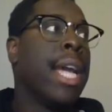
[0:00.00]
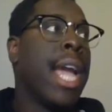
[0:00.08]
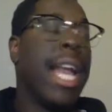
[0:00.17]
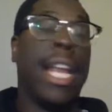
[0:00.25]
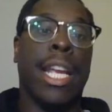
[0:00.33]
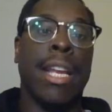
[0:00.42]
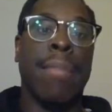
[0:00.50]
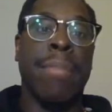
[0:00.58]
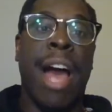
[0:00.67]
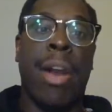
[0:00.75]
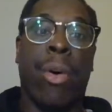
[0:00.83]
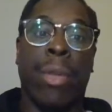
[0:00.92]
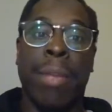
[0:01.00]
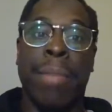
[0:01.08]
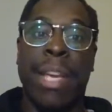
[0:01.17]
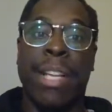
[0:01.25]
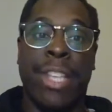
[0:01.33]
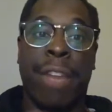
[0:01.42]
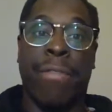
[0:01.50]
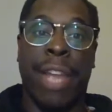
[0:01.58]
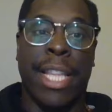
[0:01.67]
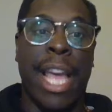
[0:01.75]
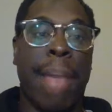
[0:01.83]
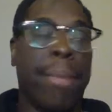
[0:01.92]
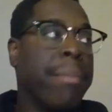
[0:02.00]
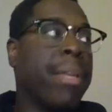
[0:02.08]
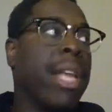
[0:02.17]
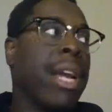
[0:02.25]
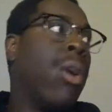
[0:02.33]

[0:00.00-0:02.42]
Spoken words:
And it can not only be stuff like that, but it can be like,